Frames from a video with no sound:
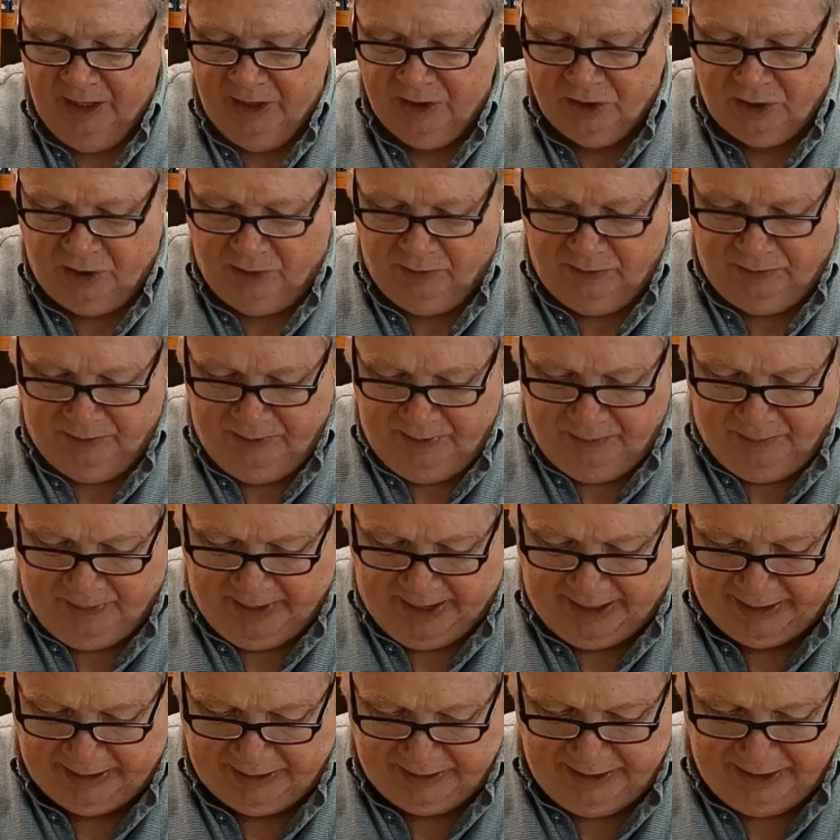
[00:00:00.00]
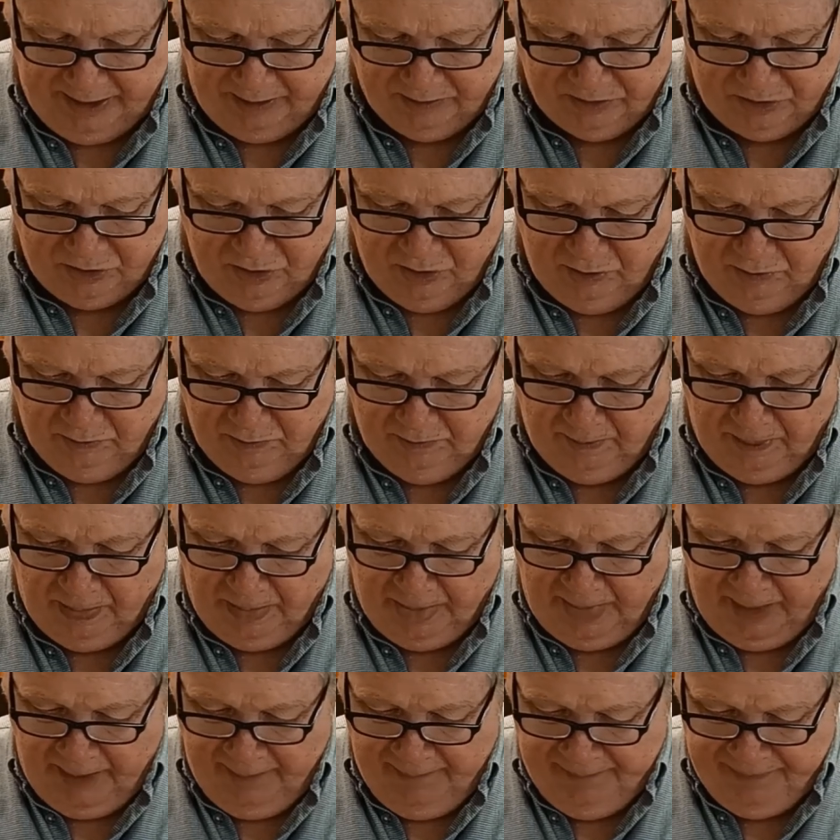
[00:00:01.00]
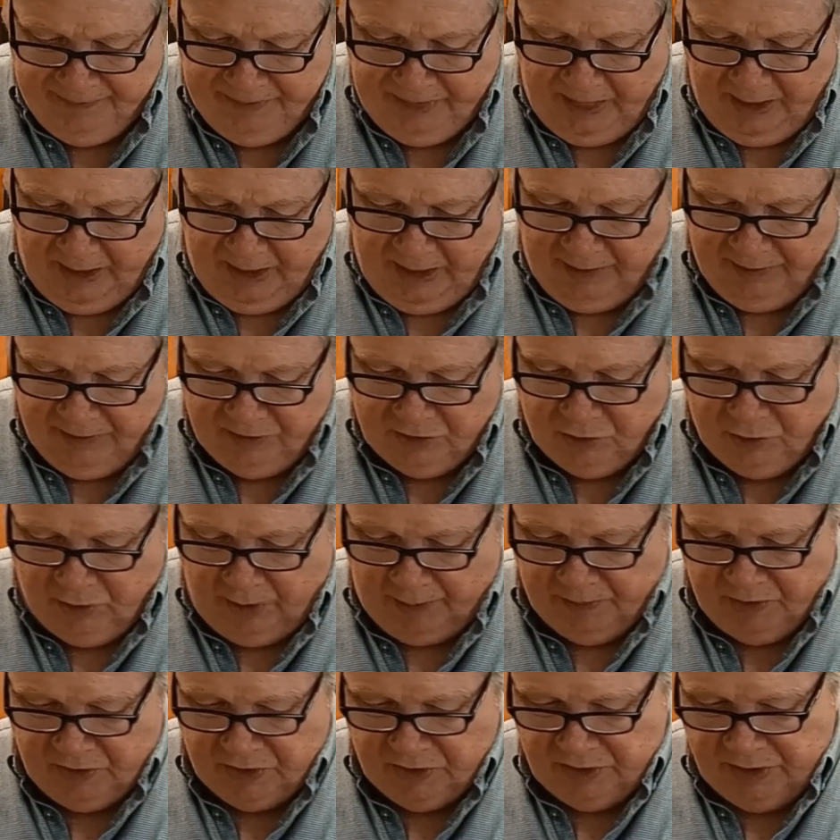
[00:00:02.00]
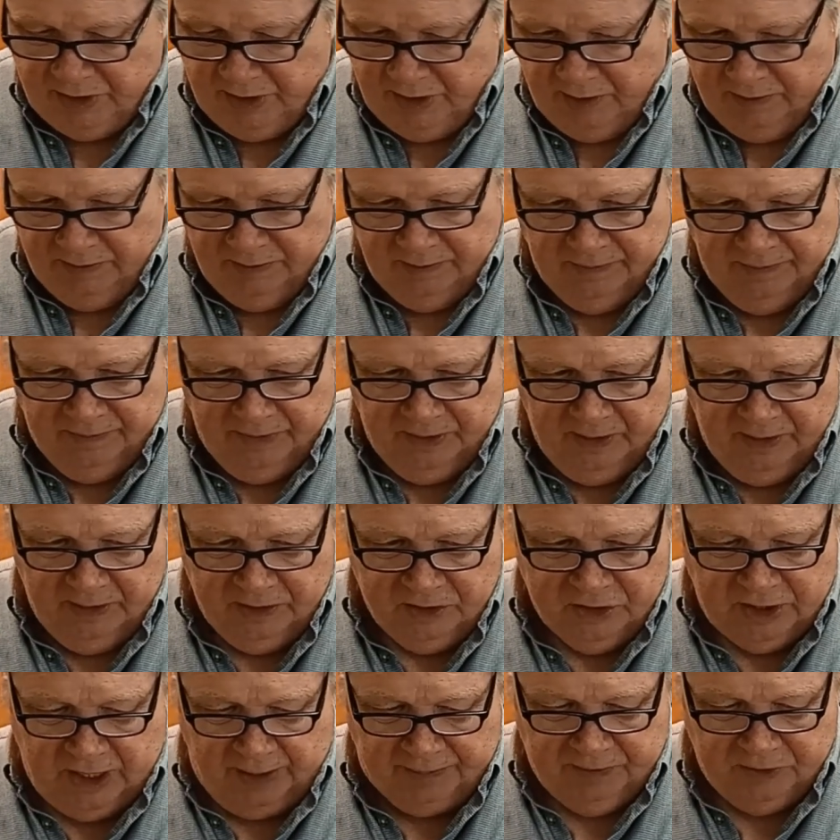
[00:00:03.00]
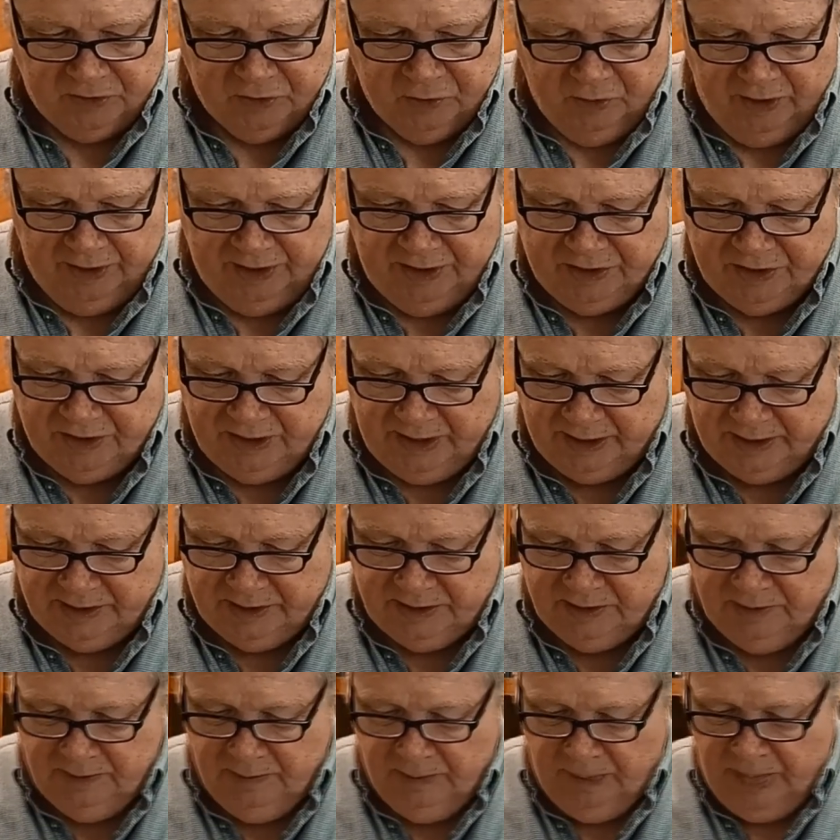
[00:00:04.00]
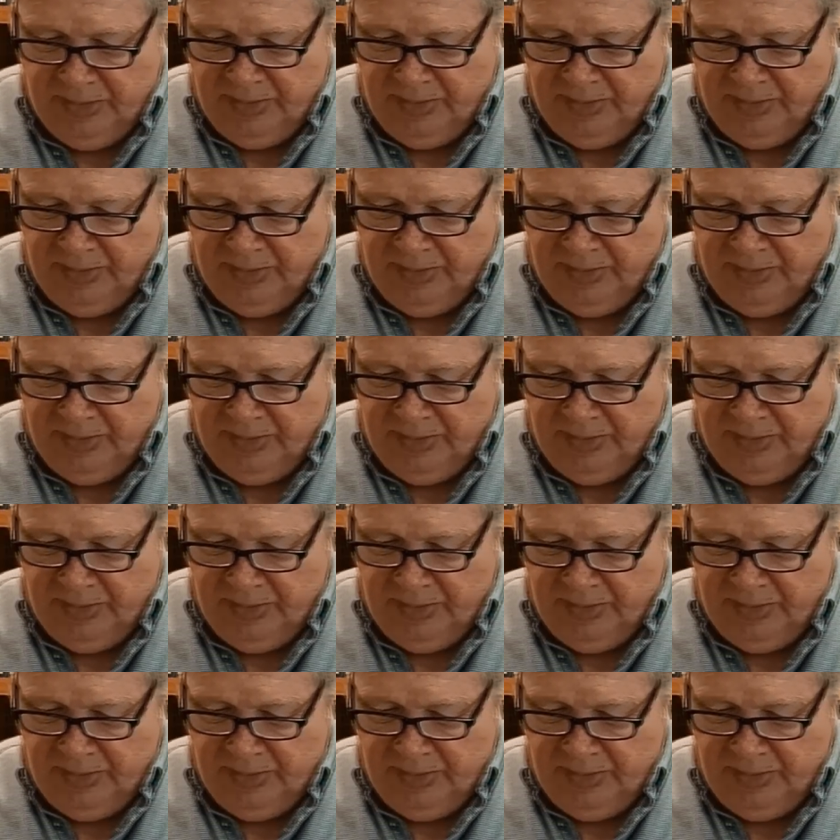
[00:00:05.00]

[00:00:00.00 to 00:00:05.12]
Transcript: Turn with me back now to uh, the scriptures here, chapter 26.